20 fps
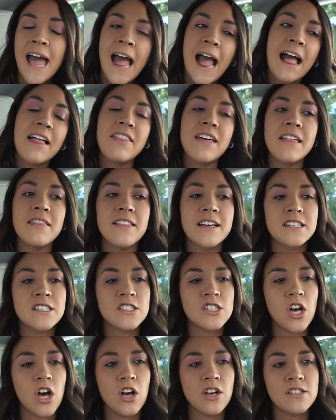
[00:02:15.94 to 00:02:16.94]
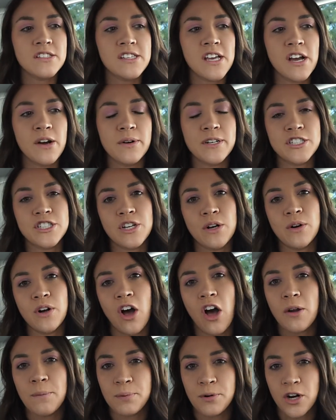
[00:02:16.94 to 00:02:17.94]
And then there's also a show
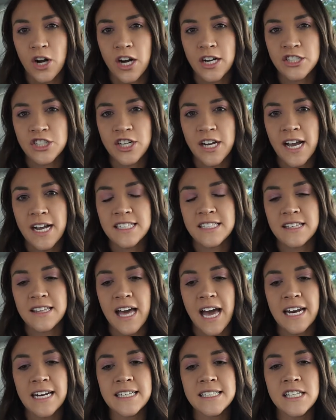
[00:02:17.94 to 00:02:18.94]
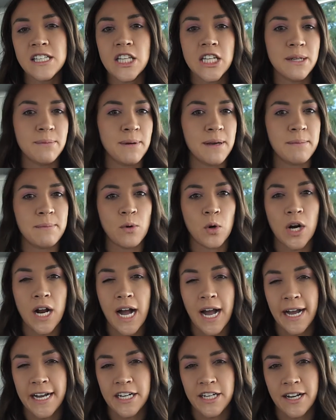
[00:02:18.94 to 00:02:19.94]
called Project. That is a little bit more
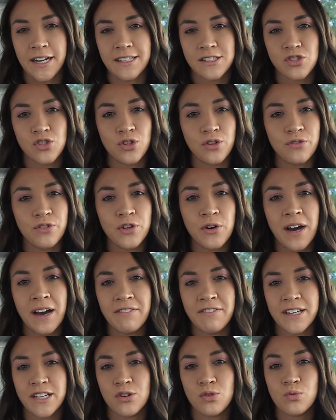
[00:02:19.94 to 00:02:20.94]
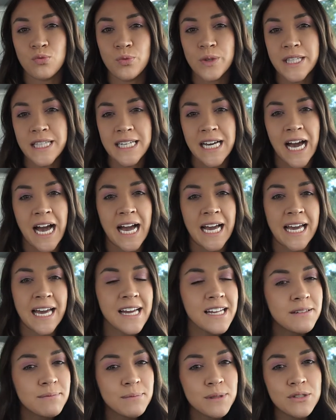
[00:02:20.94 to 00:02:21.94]
higher end. So if you have like a really high
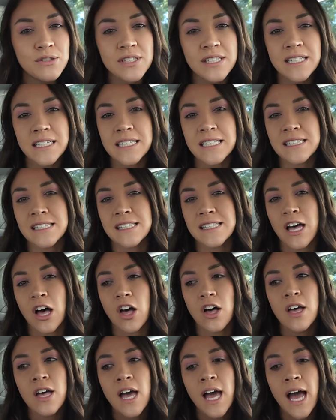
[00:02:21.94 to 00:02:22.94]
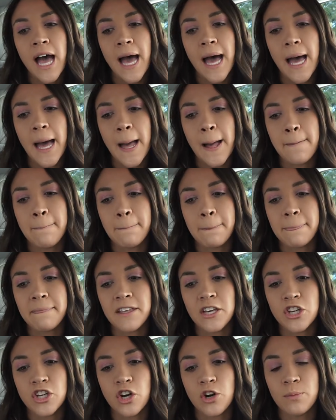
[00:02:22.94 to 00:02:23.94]
end boutique and sell, um,
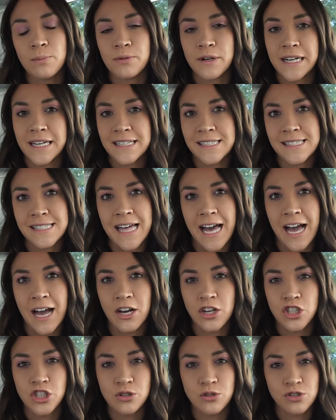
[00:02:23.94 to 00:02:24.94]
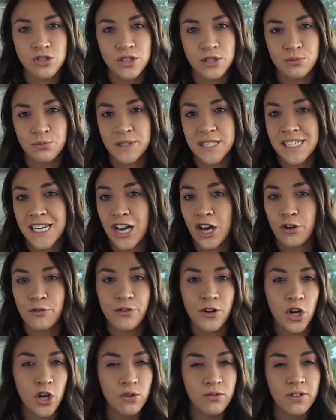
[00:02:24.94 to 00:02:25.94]
you know, brands that usually retail
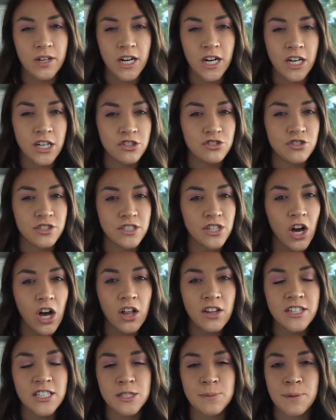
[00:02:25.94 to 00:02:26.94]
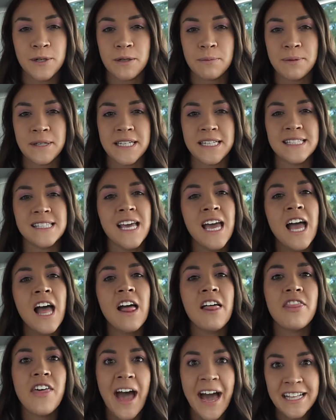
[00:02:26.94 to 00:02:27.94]
for over a $100 per piece,
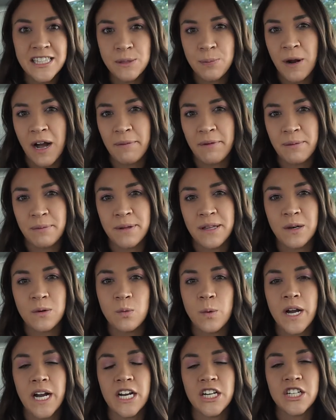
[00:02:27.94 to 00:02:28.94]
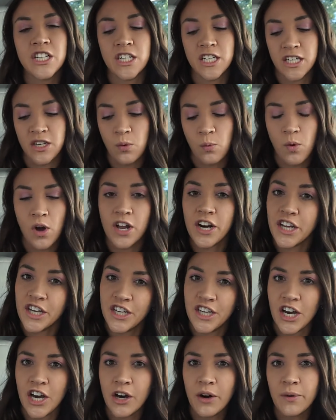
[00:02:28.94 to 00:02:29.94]
that's probably where you're going to want to
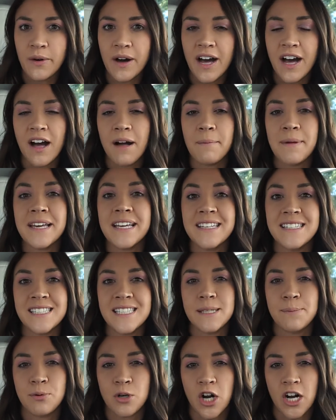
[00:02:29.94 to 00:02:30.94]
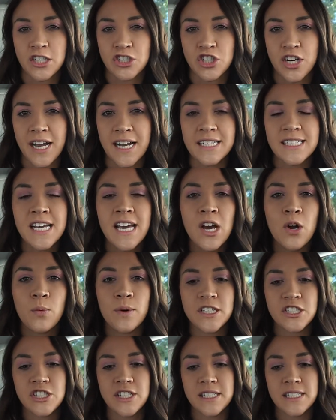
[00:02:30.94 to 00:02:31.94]
go um, is the Project,
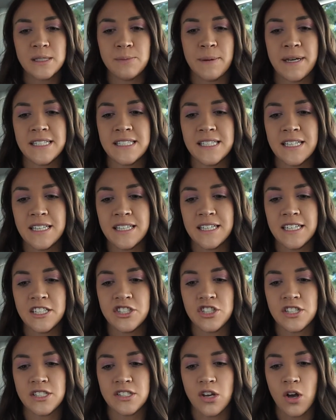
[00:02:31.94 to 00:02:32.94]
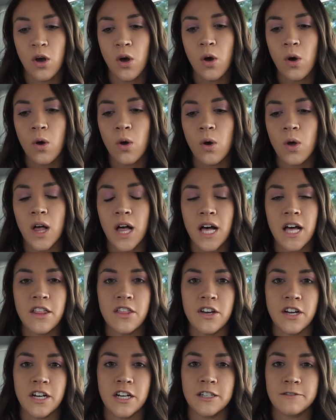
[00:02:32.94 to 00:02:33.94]
which is basically just a whole
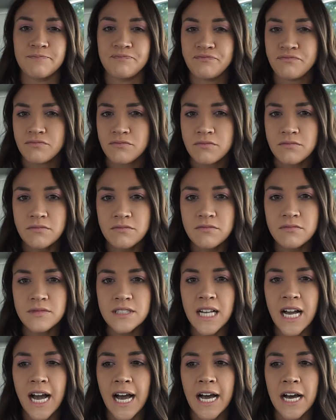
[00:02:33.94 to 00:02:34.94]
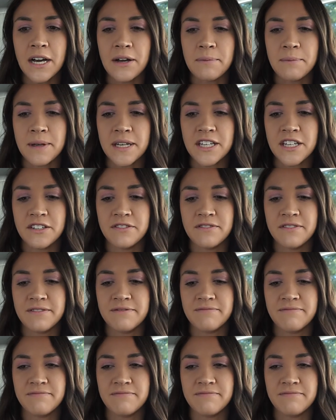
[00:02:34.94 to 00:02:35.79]
other um, can